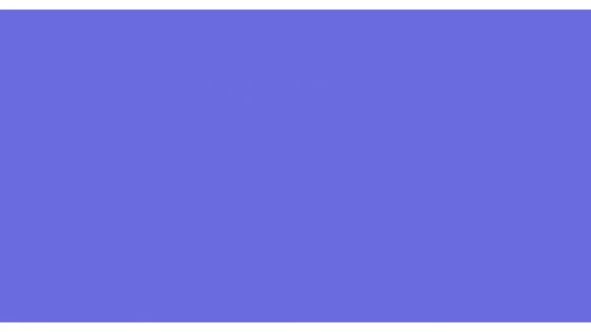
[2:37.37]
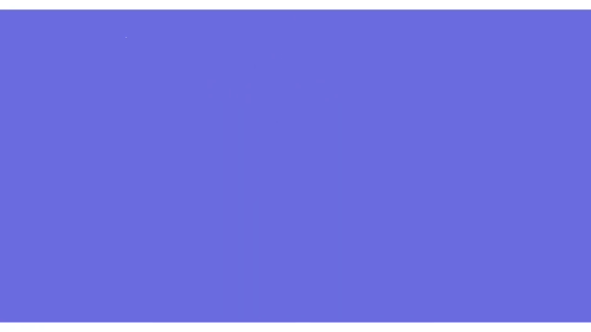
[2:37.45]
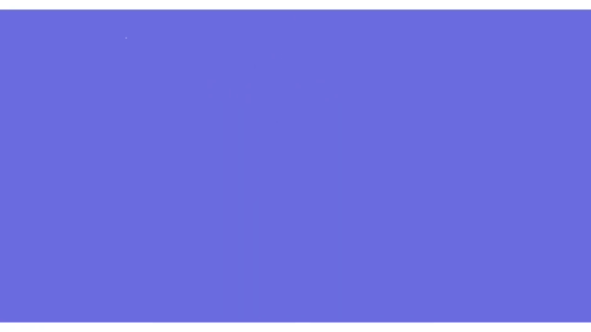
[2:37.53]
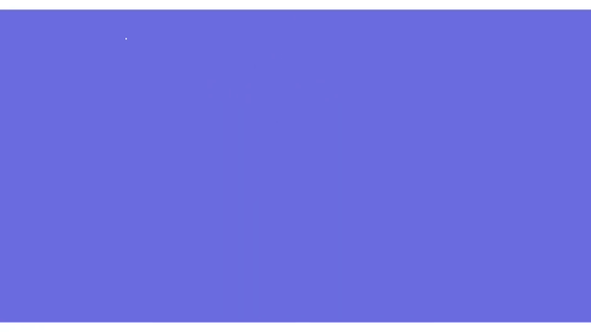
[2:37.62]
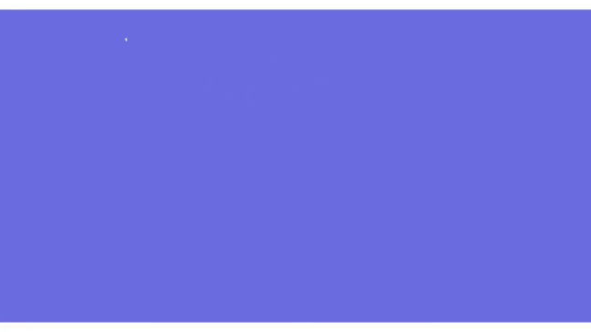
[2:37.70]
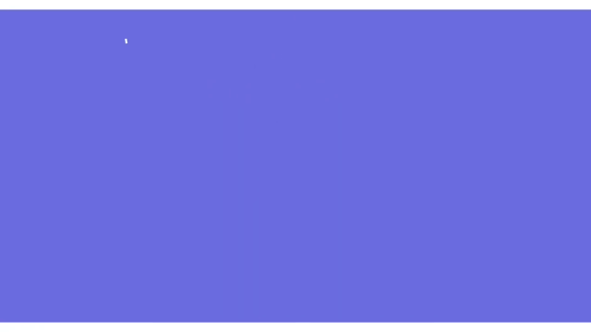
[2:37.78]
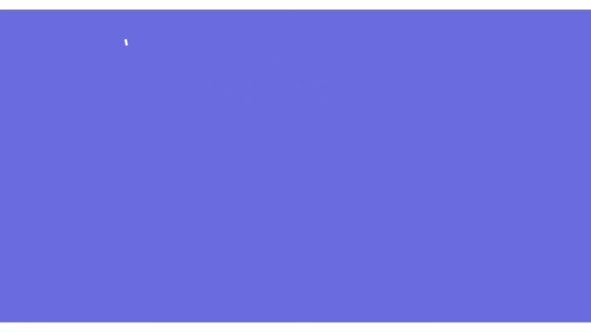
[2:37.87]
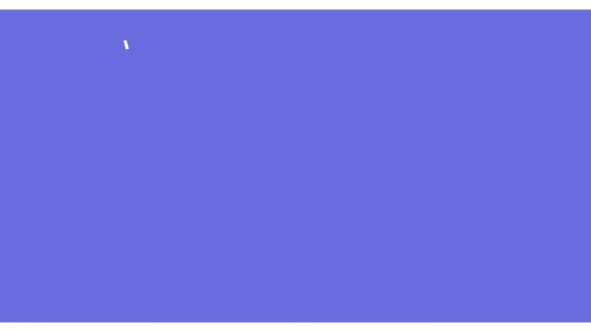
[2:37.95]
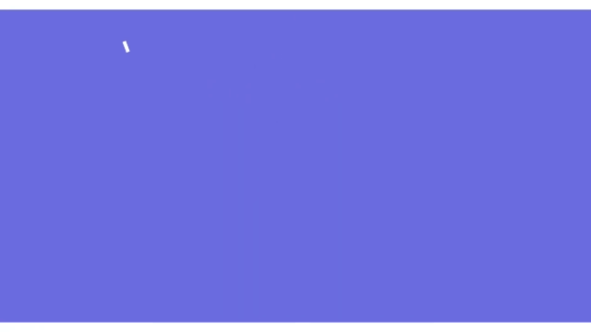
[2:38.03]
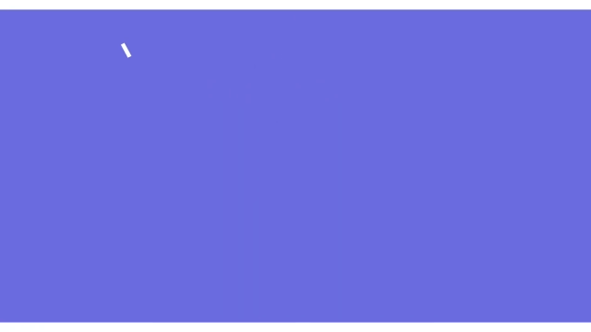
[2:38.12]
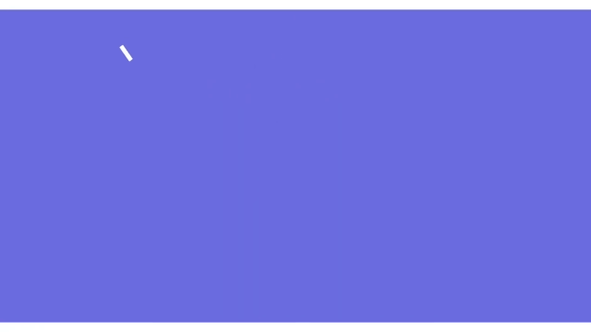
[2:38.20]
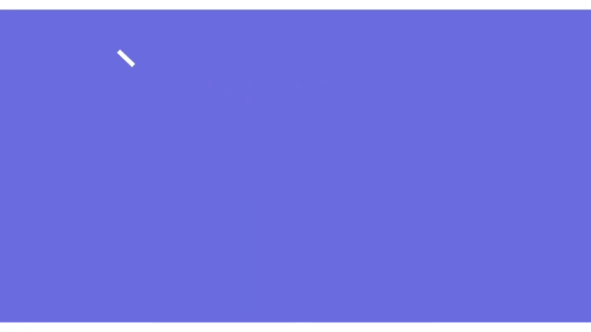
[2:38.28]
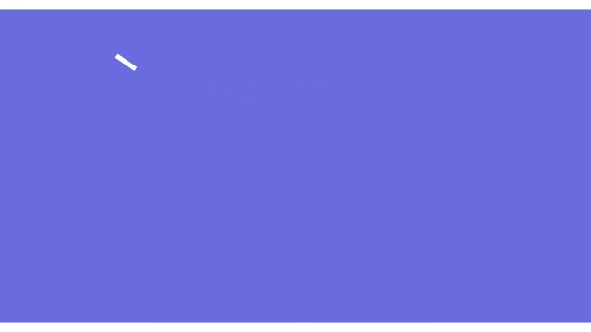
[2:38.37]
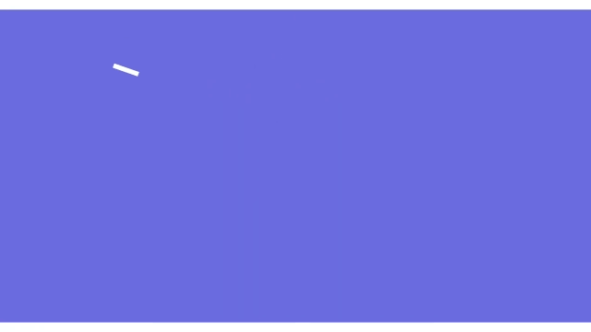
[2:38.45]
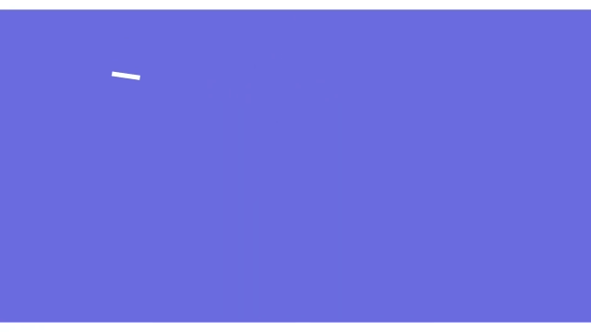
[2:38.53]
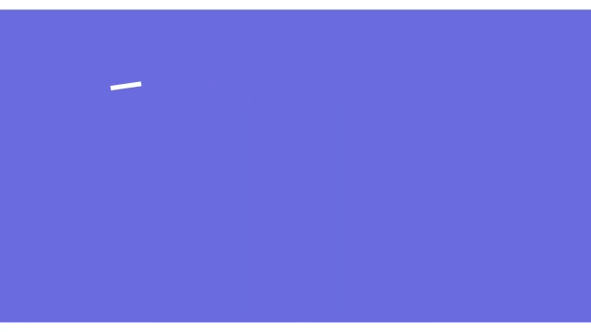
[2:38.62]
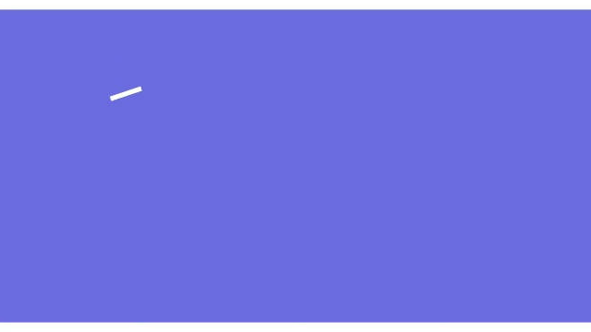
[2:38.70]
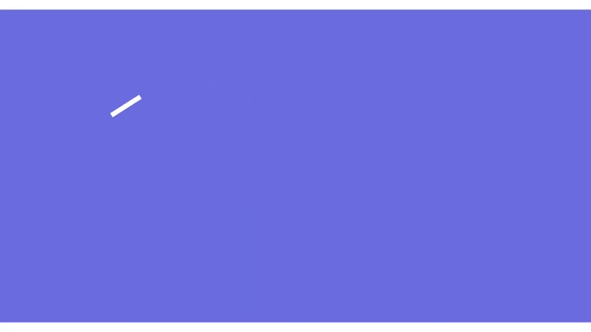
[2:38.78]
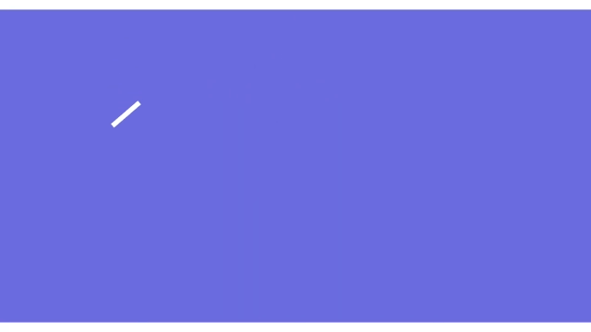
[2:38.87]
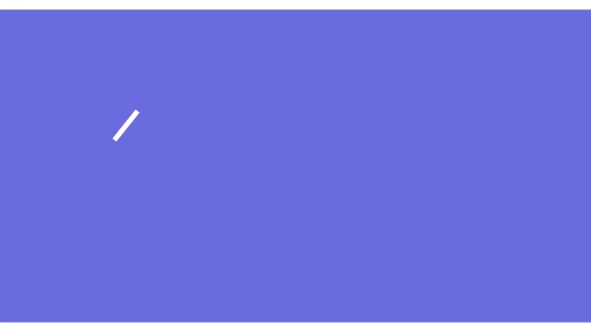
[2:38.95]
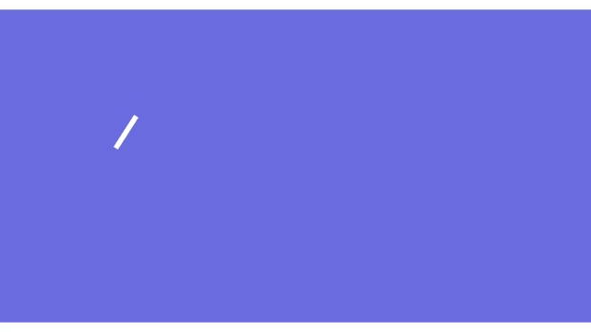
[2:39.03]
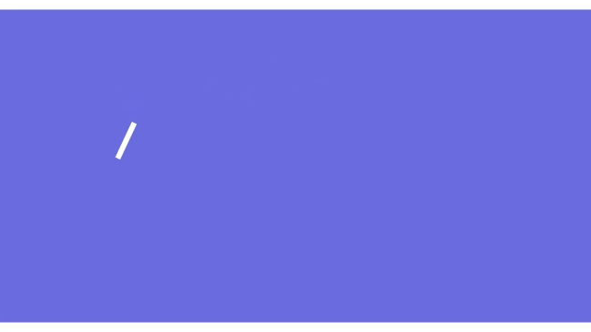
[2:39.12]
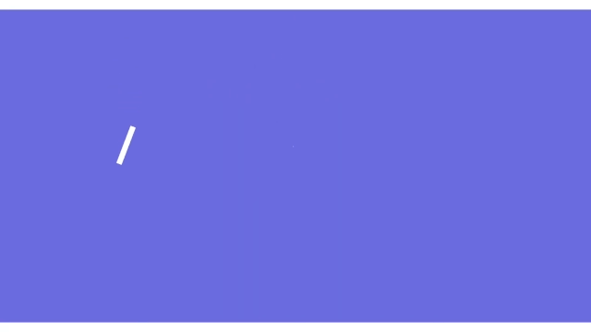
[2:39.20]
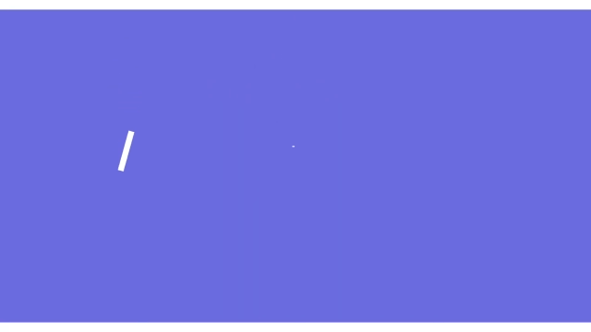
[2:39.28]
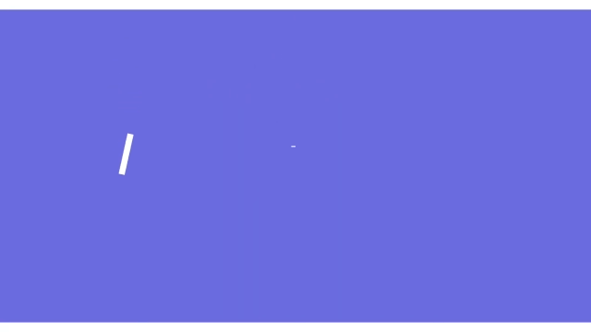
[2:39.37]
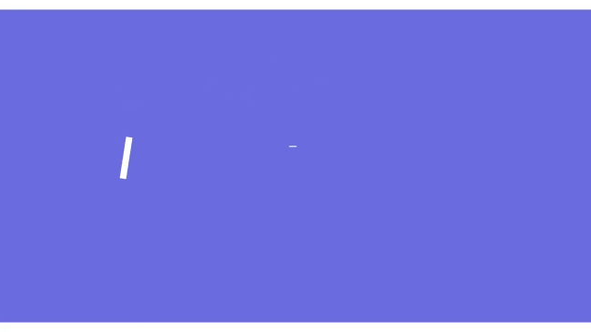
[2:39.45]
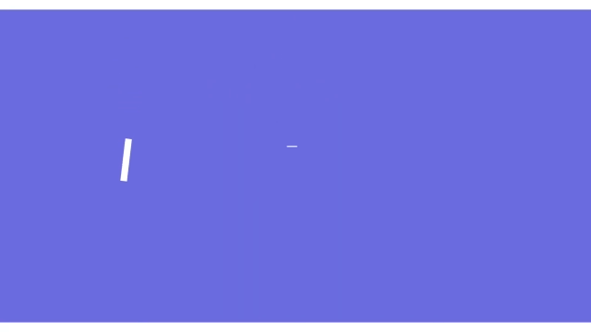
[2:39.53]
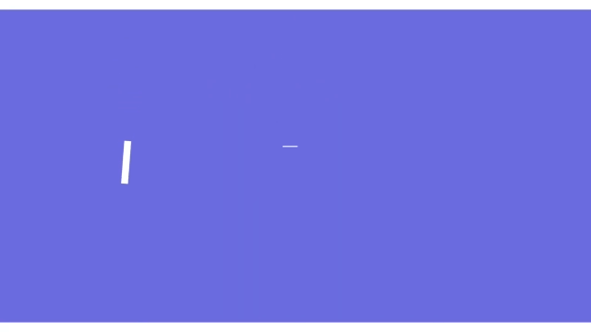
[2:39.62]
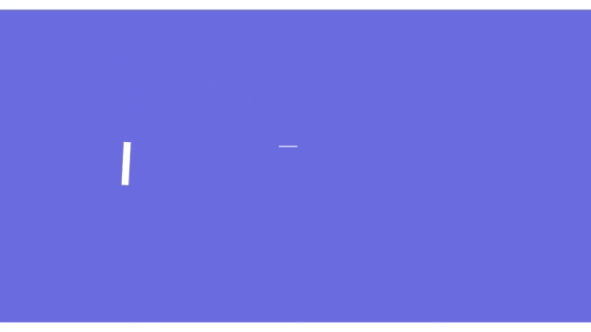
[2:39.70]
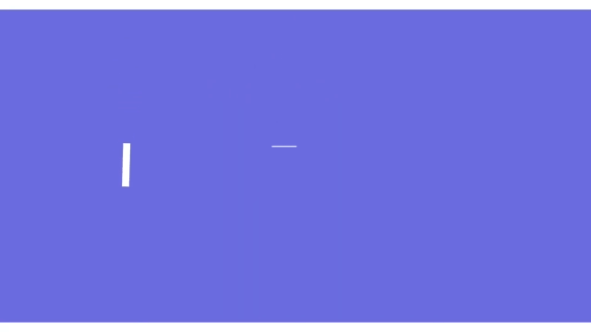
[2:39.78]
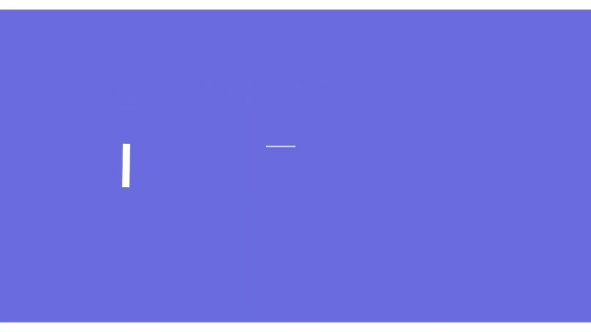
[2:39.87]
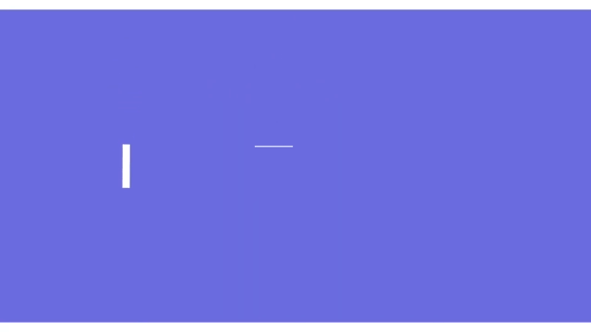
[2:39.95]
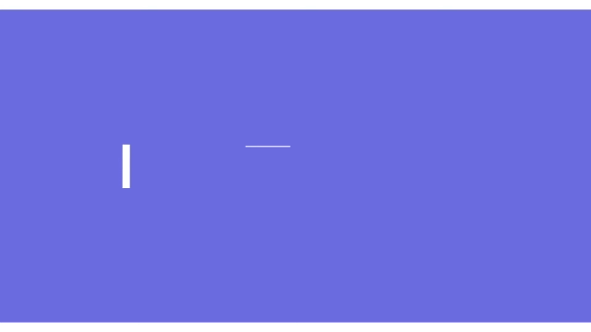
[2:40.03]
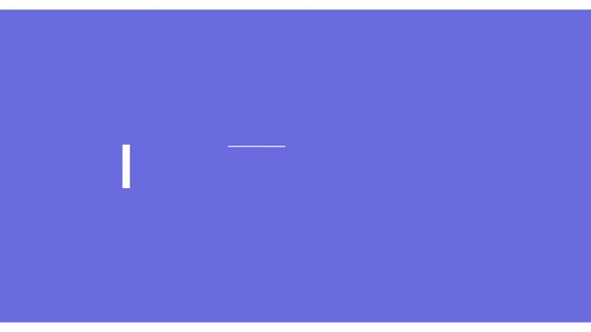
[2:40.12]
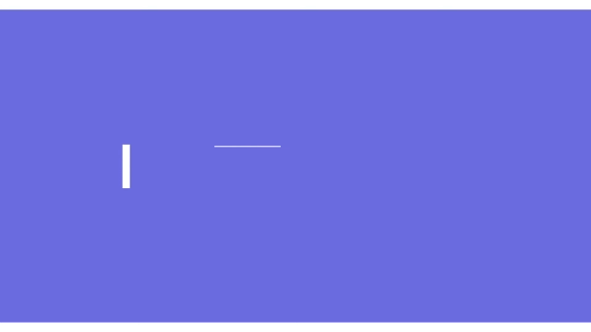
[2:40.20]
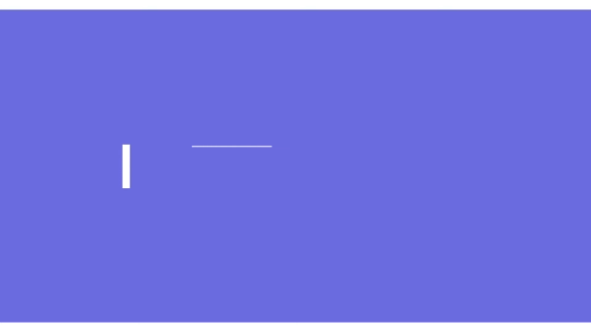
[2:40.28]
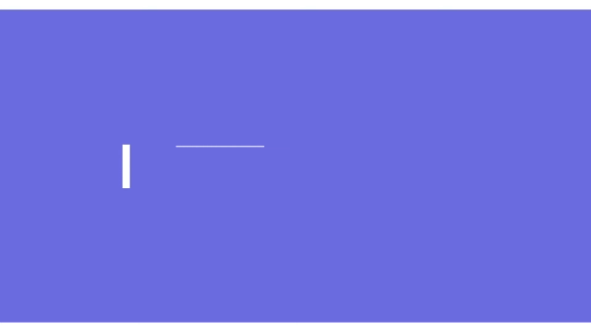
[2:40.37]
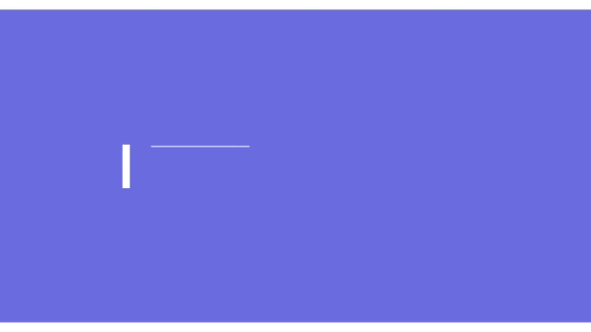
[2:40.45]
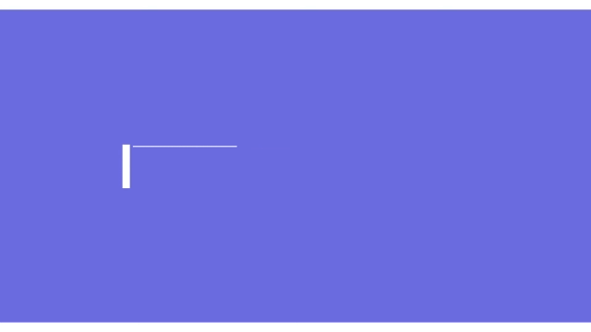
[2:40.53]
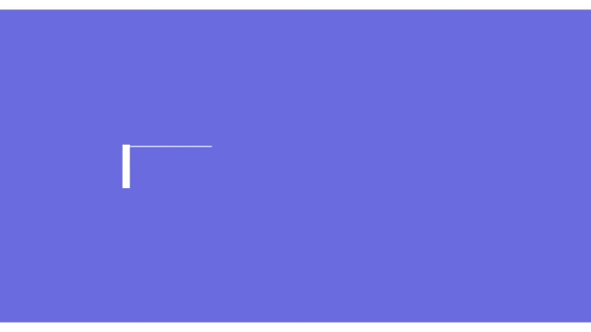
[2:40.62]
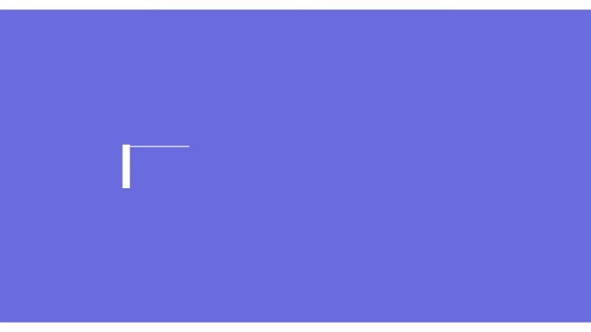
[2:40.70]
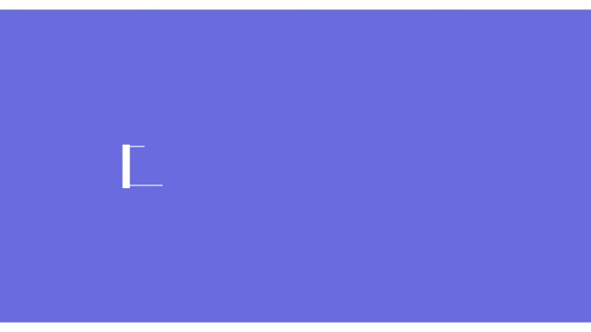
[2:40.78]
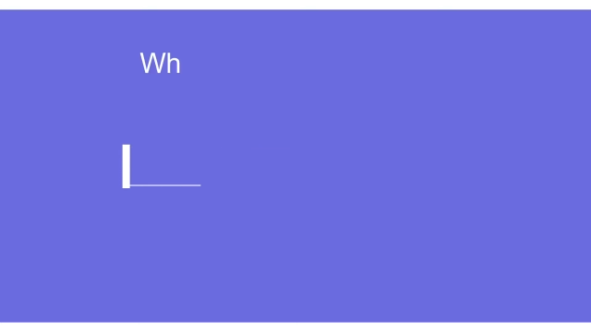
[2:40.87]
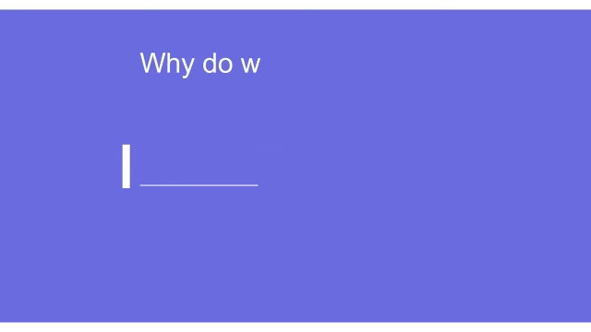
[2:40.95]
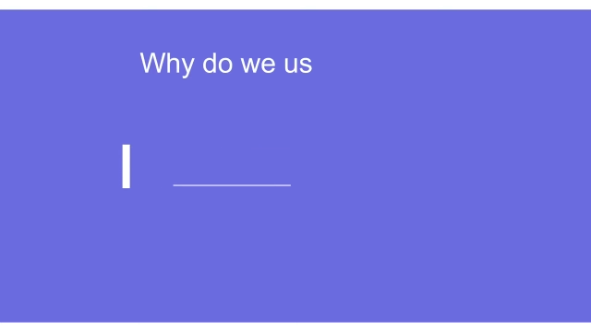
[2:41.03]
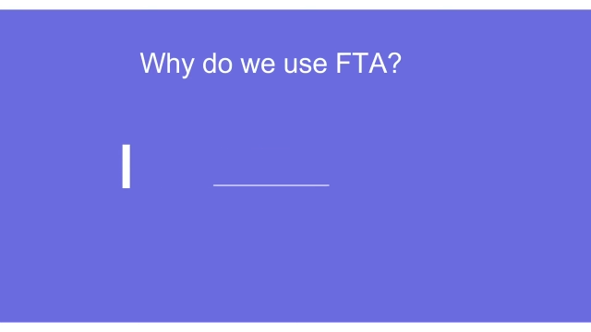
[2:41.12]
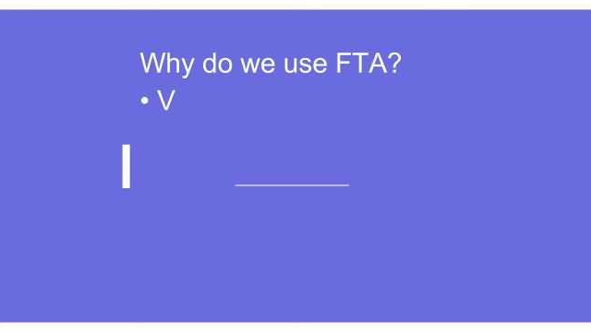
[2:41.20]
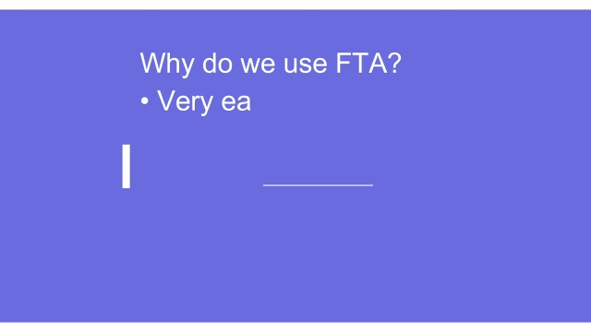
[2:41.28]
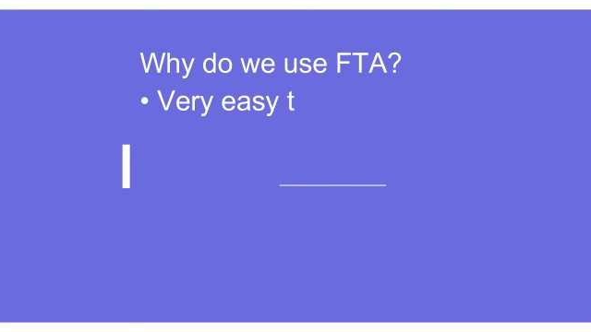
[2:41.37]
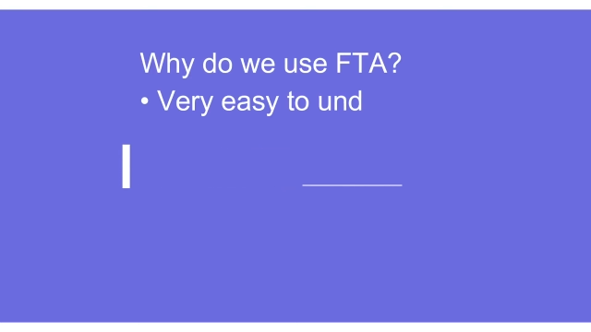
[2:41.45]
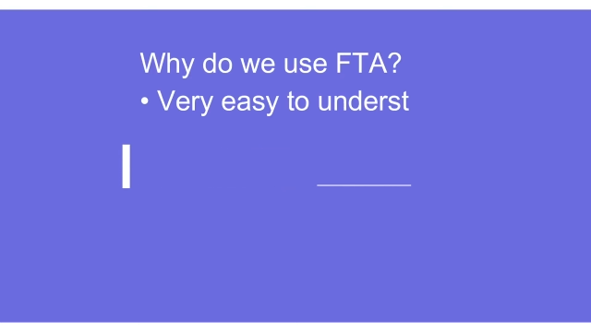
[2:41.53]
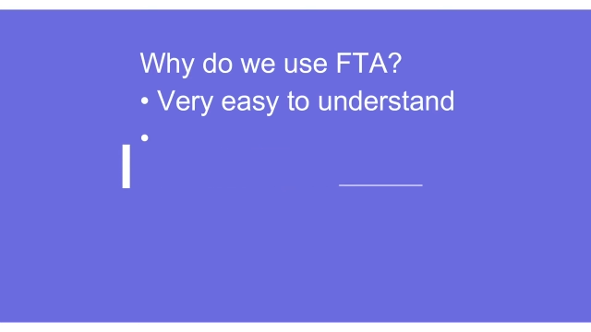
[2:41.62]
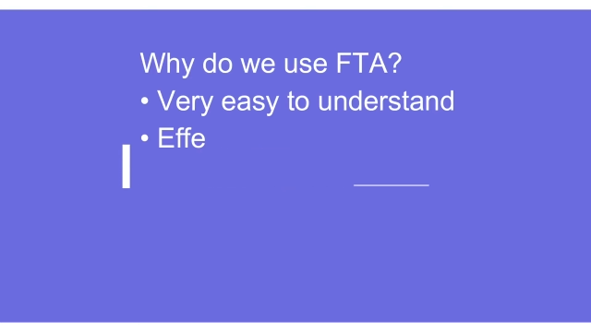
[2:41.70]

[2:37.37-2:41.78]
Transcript: Nobody's mouth can be seen.